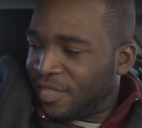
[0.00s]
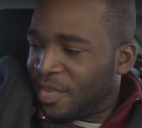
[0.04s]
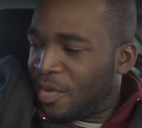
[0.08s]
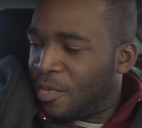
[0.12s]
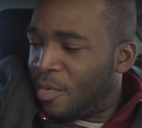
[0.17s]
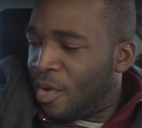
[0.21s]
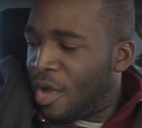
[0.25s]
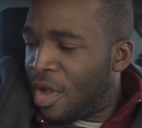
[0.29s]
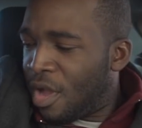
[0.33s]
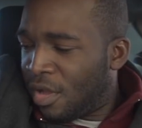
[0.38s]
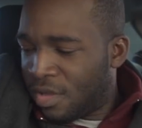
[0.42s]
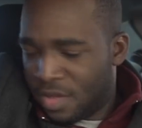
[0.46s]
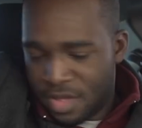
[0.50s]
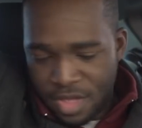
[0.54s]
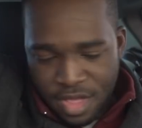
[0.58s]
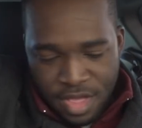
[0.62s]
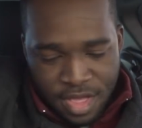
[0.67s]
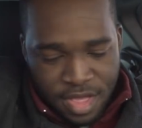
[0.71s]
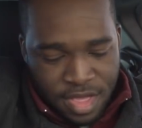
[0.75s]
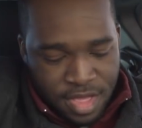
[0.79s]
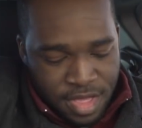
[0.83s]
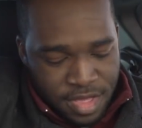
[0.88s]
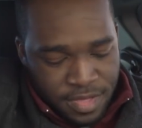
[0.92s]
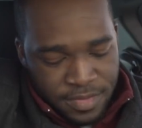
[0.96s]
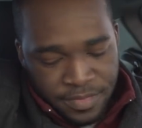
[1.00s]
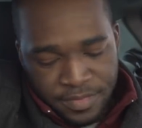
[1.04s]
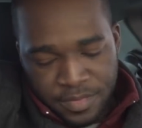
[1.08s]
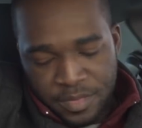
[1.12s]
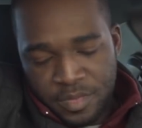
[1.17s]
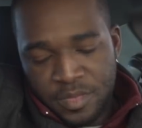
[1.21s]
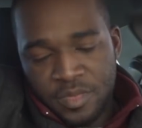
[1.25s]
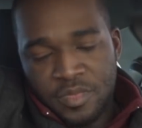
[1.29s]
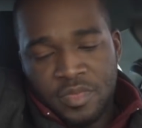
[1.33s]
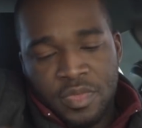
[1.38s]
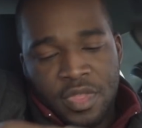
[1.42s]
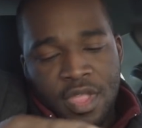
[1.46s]
Woo!
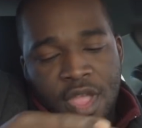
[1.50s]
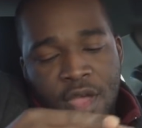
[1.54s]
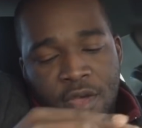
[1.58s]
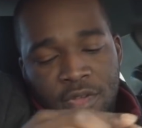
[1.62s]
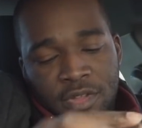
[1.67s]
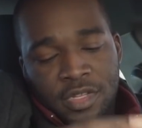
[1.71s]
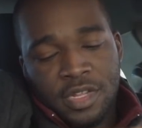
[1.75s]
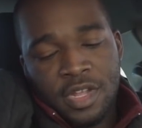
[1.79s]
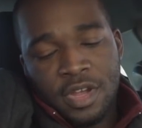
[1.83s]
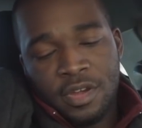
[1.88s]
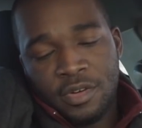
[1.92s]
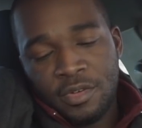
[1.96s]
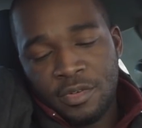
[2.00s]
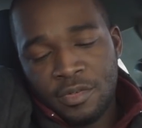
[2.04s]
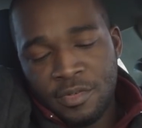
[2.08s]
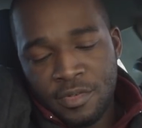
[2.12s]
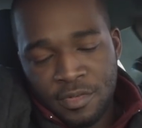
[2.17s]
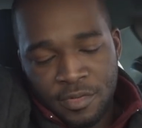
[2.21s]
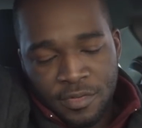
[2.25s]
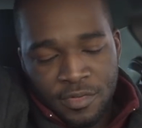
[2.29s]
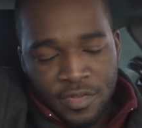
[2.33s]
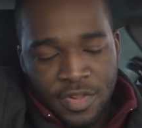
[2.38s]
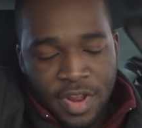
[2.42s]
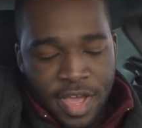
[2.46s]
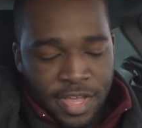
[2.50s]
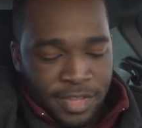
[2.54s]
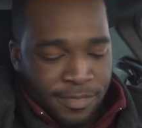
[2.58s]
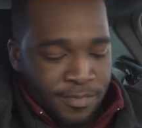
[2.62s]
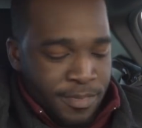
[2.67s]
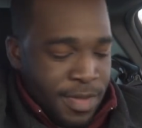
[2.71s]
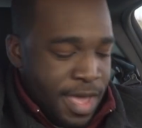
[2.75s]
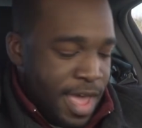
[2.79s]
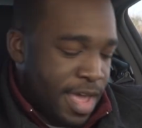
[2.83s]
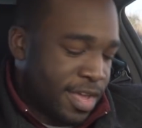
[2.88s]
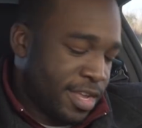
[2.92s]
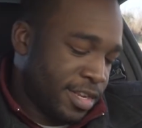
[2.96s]
That was hard. Ooh, nice
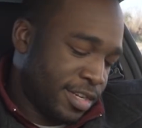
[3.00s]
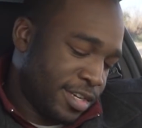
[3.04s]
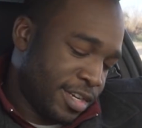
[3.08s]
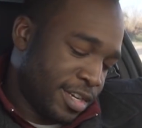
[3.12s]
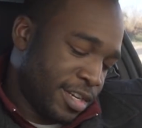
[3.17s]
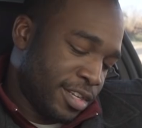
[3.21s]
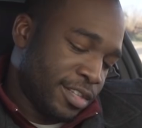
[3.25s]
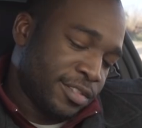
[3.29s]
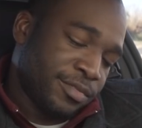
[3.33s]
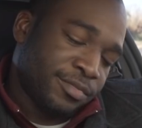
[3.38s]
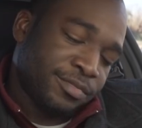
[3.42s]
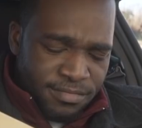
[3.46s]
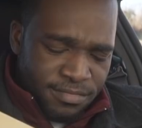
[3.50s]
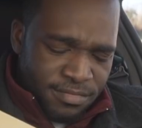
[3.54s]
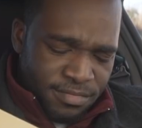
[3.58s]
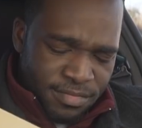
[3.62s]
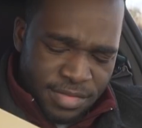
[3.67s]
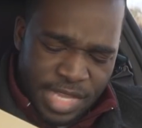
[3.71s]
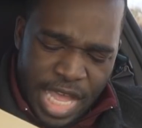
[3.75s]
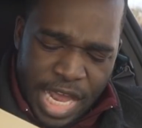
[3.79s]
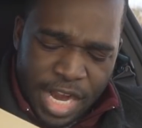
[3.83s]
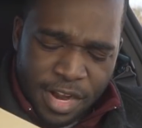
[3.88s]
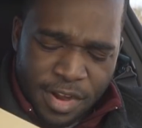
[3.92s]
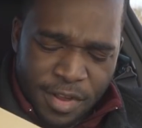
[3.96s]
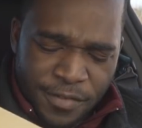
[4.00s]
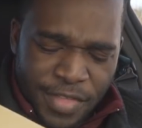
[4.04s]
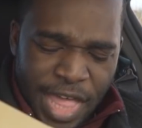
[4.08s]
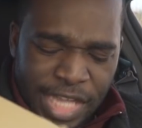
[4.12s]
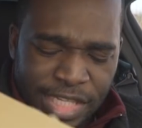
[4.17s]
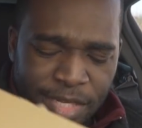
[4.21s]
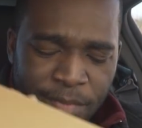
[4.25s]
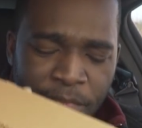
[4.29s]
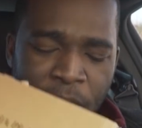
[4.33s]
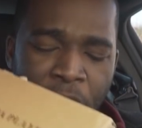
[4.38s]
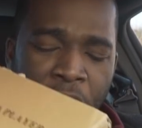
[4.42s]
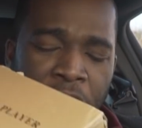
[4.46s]
packaging. I don't know if
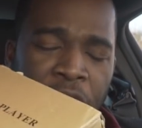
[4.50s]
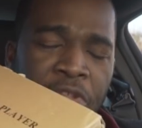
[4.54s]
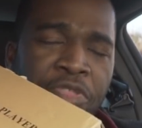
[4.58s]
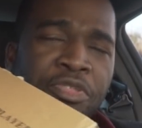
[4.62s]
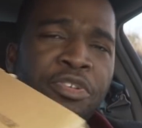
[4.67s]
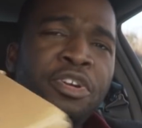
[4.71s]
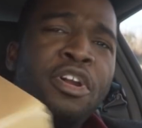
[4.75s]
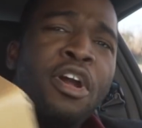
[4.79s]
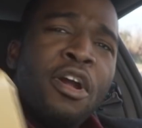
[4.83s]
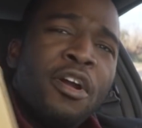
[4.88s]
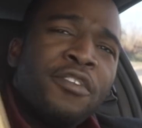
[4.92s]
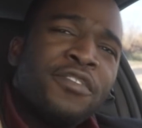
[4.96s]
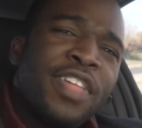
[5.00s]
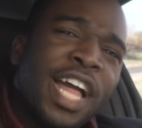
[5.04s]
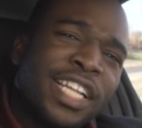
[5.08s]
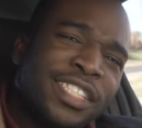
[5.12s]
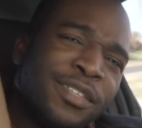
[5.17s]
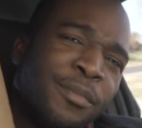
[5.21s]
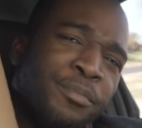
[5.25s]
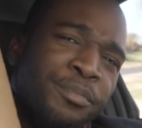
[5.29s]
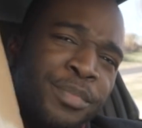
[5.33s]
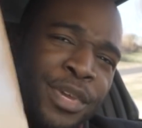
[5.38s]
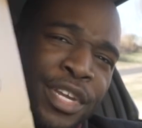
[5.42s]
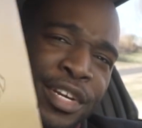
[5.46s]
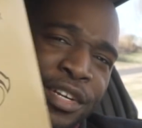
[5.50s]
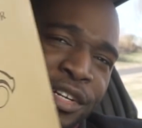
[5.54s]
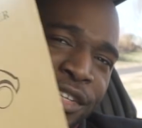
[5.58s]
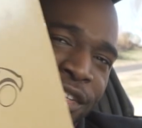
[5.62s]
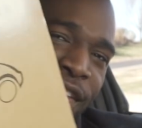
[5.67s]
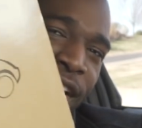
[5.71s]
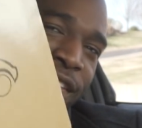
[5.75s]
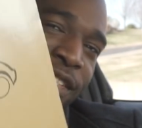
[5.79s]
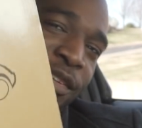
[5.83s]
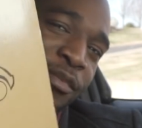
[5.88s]
that's a Model 3 or if that's a Beetle that's